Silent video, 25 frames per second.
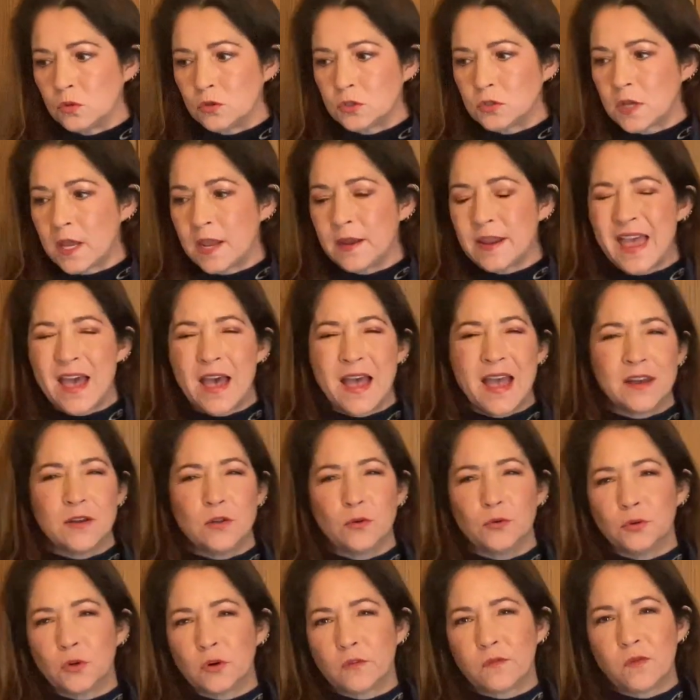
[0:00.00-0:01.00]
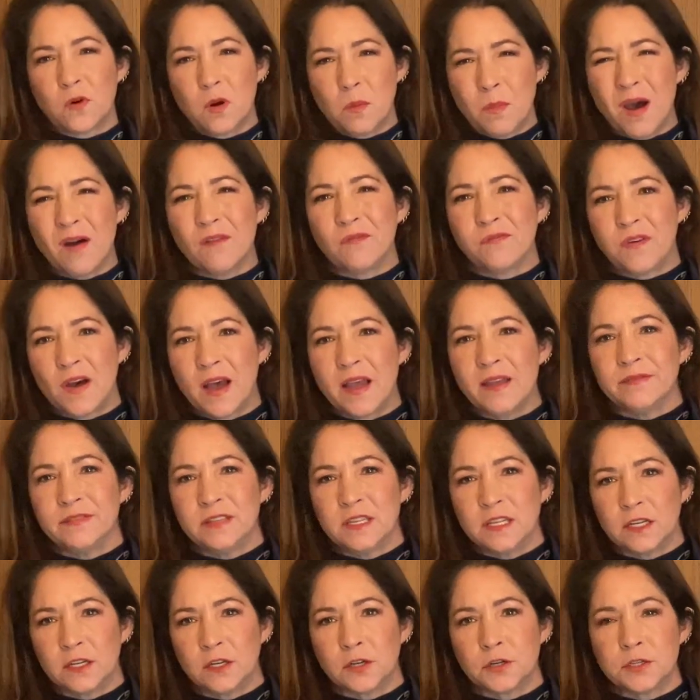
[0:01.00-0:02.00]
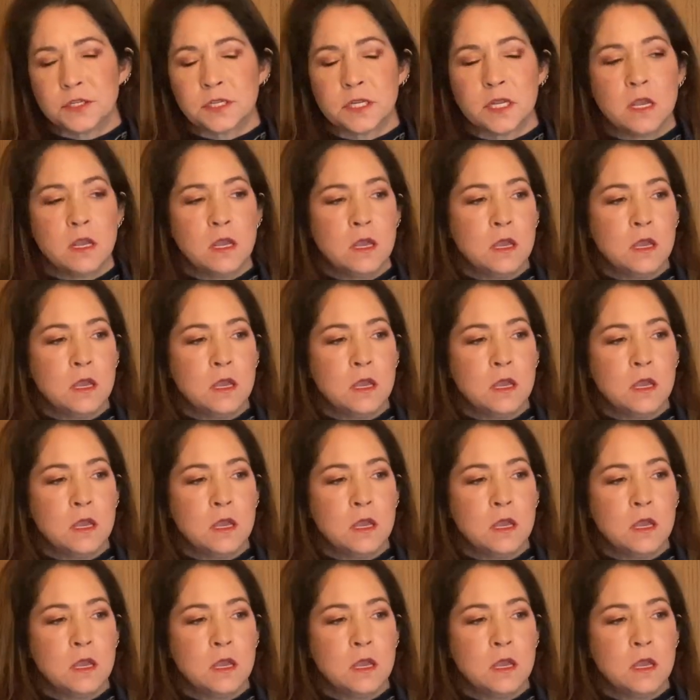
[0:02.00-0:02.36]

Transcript: So I'd owned her for about 5 years.